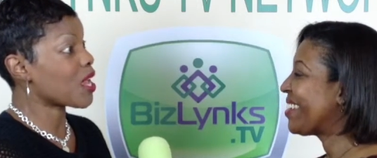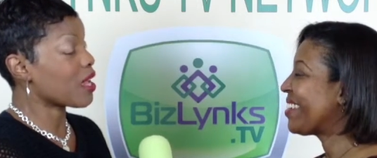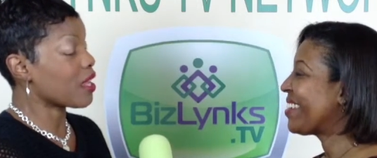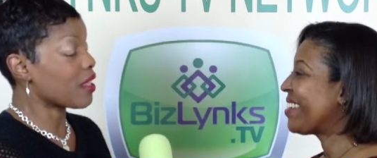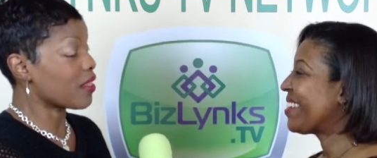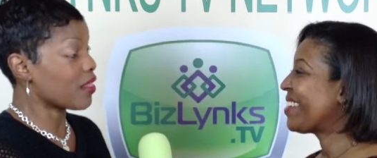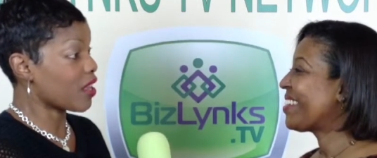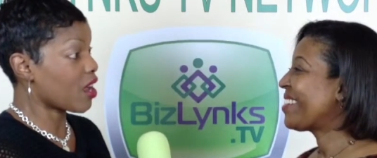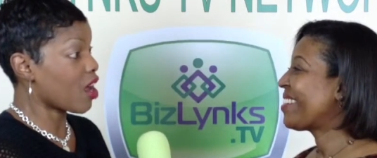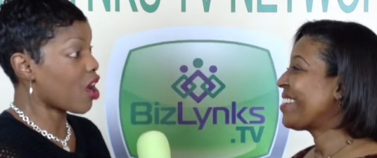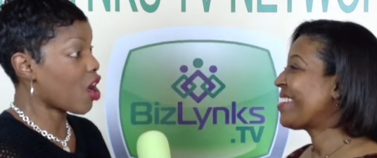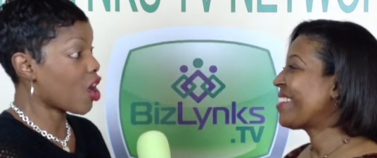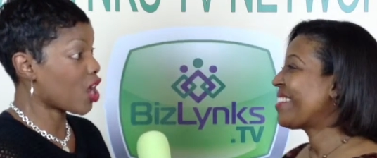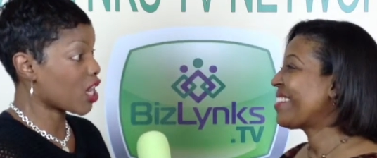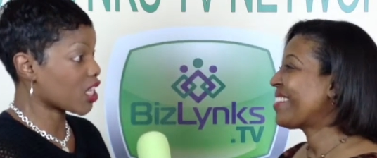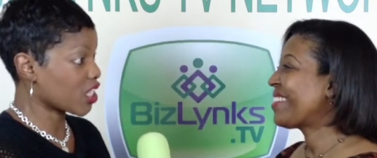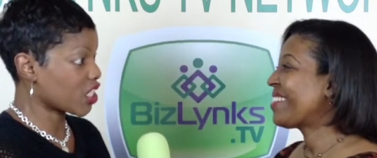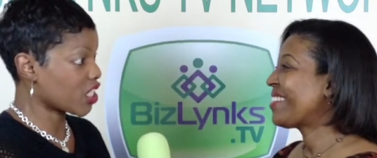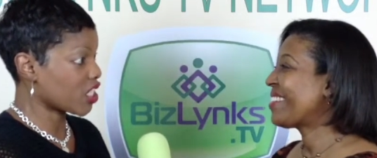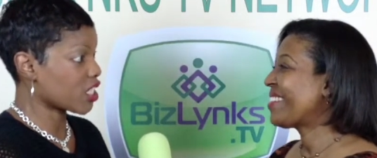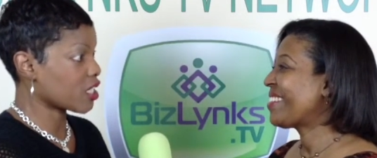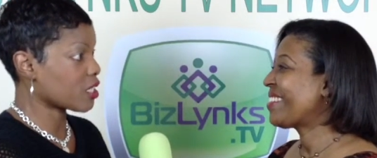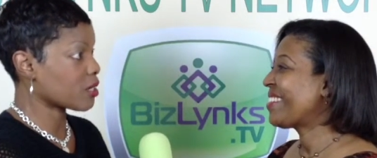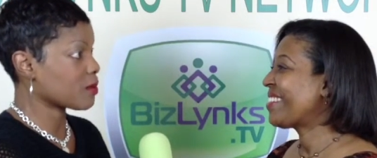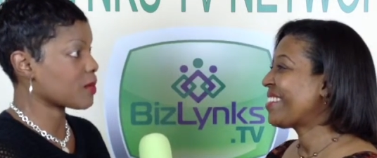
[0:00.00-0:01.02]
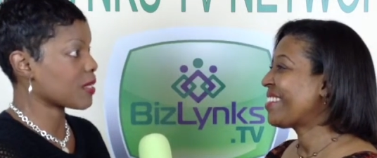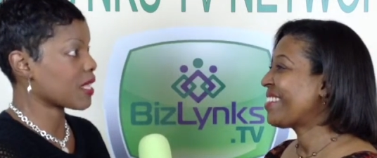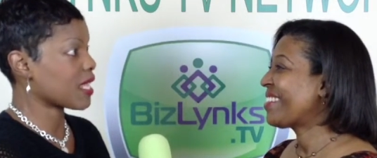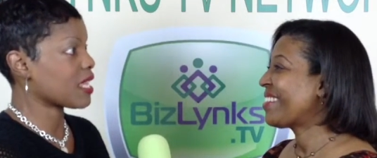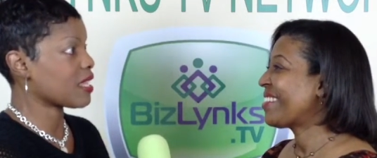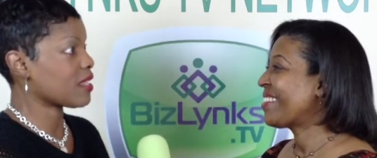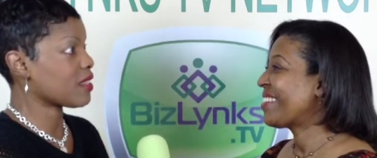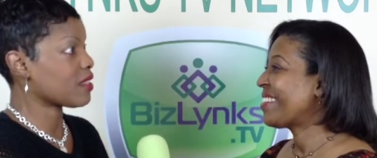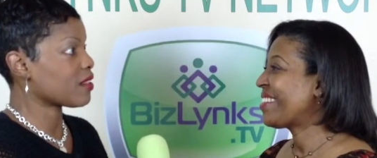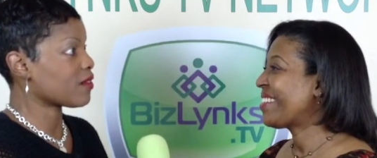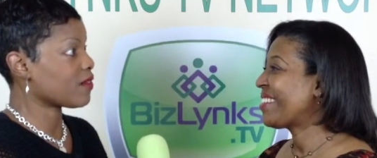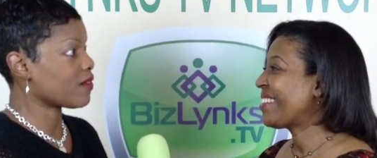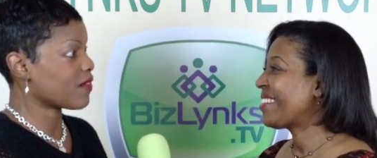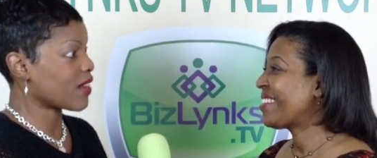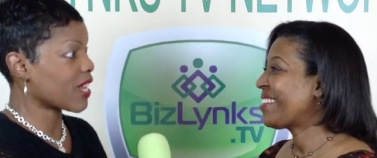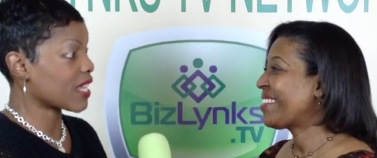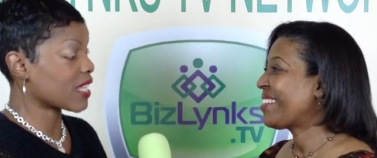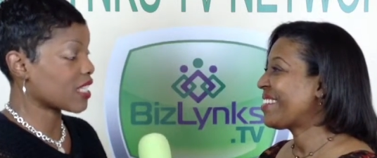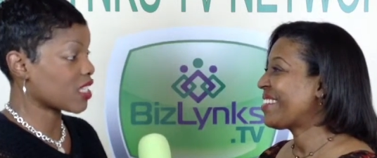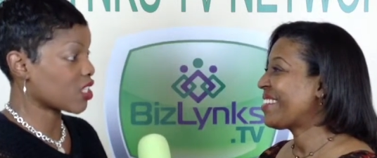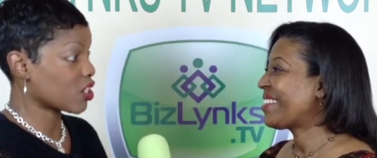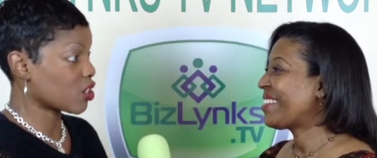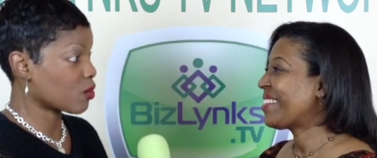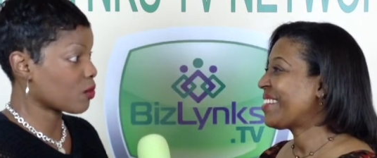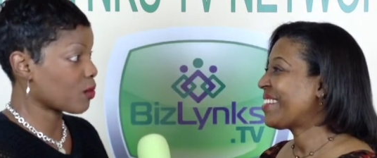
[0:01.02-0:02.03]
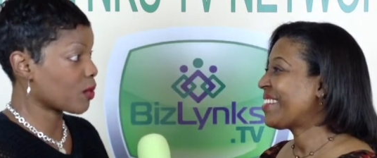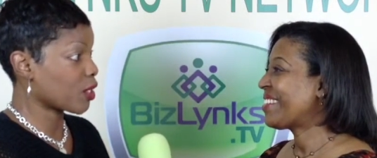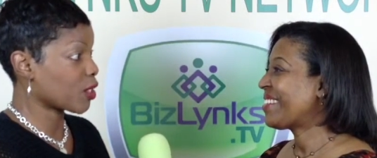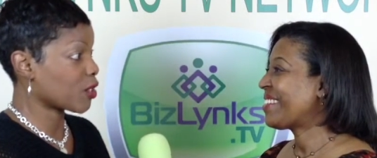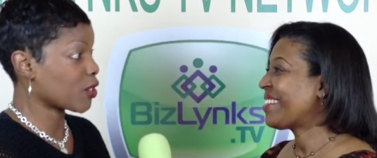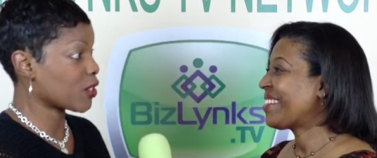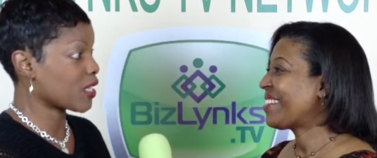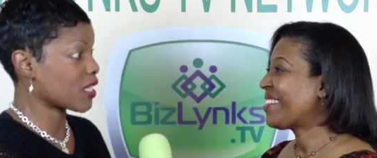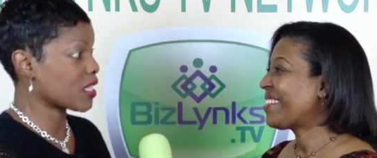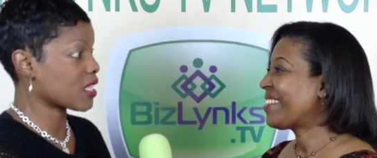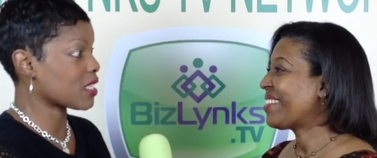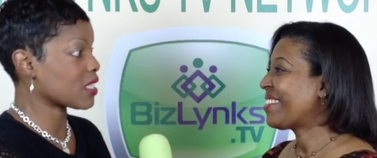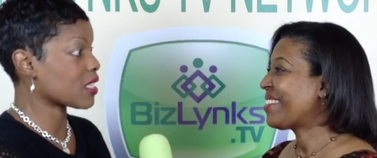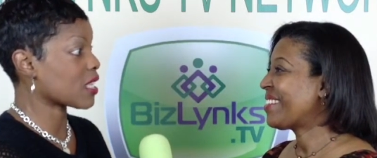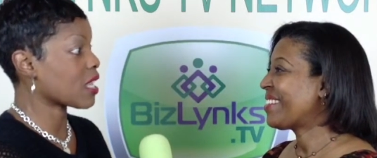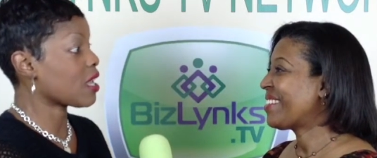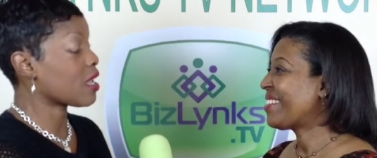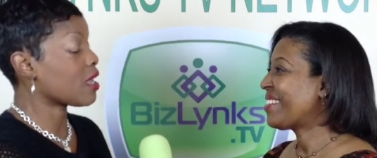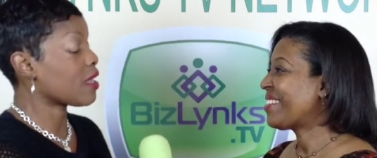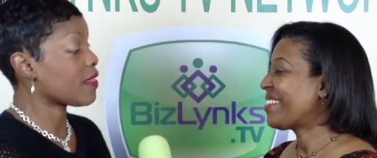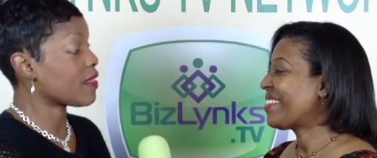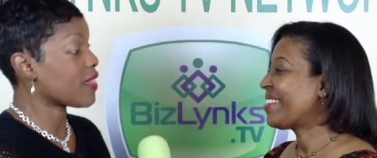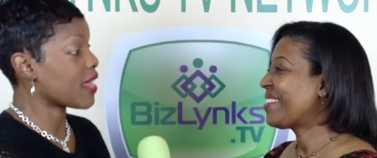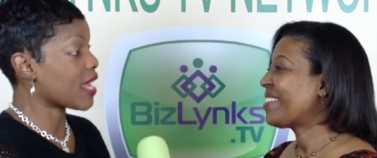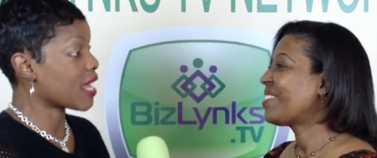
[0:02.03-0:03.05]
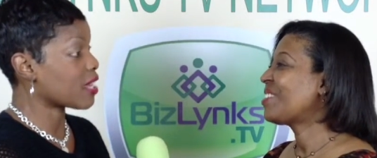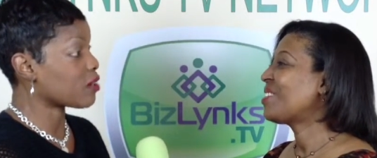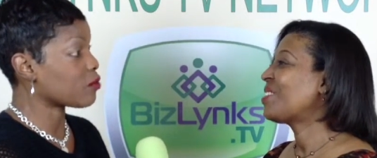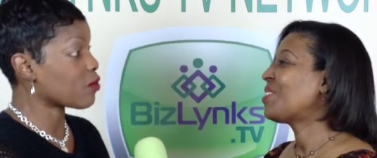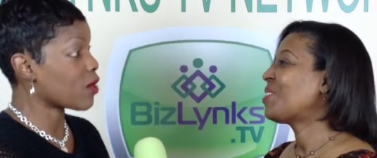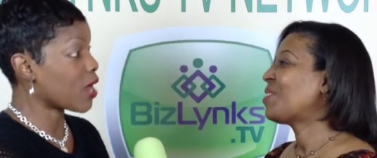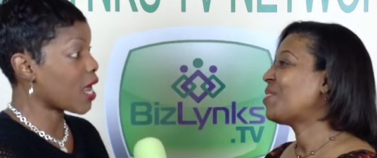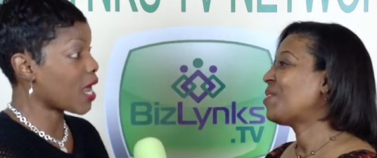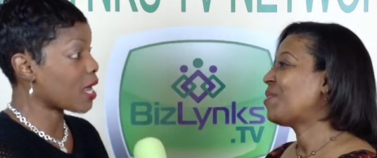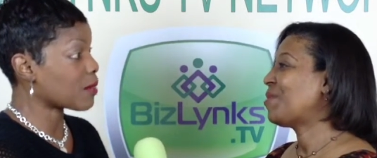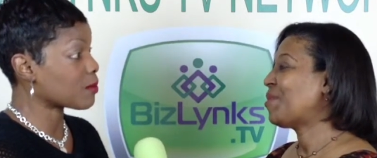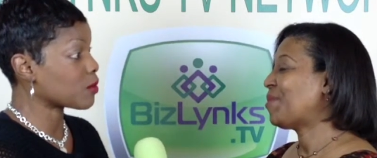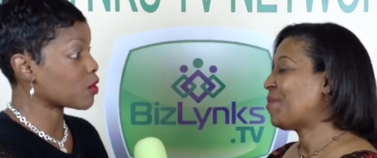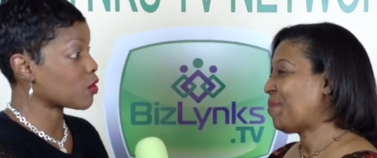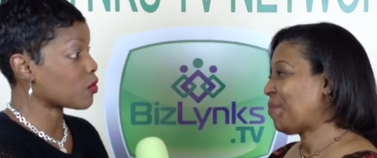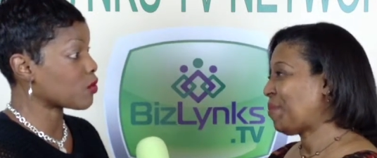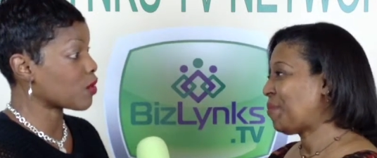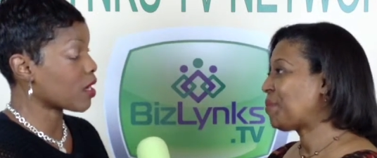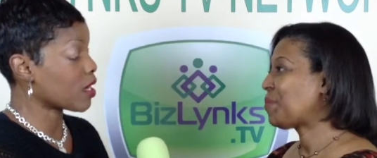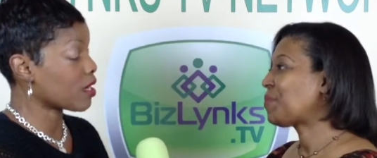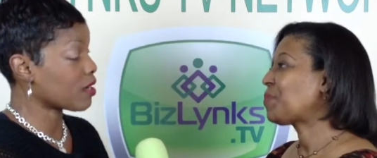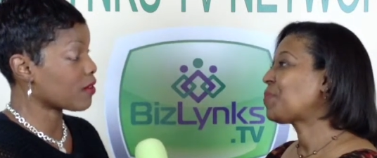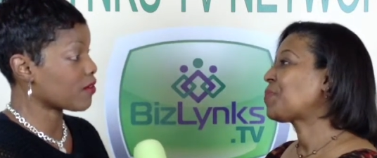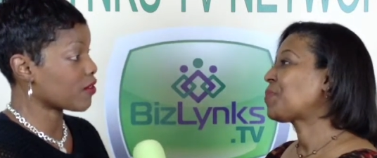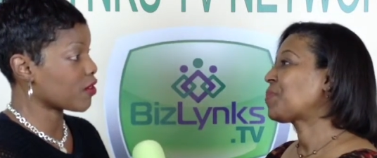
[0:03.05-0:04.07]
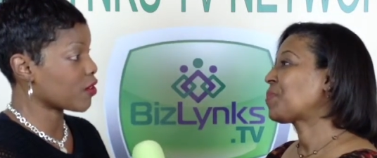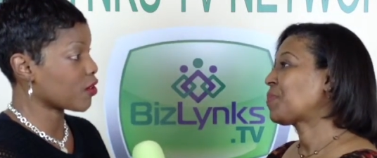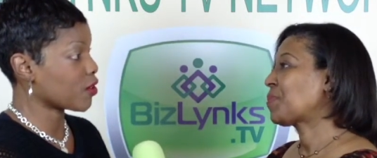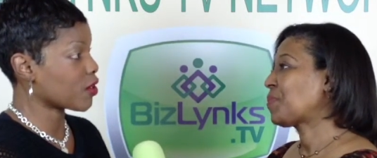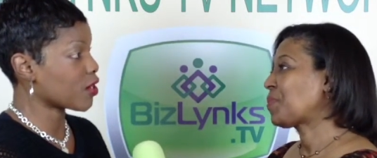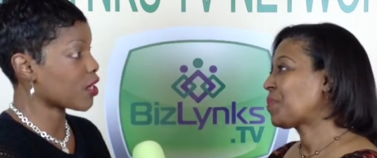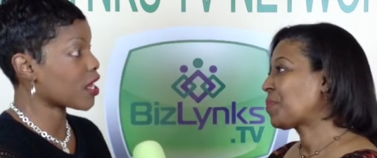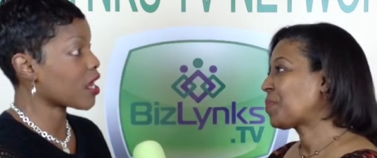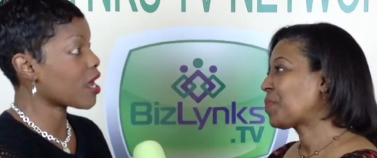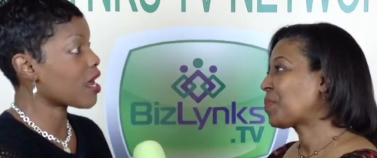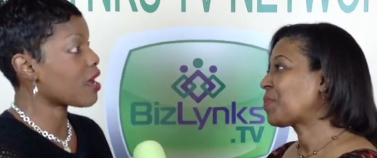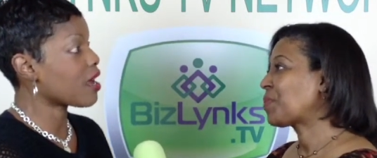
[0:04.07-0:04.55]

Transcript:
Speaker 1: the hardships and the financial burdens that robbed you of your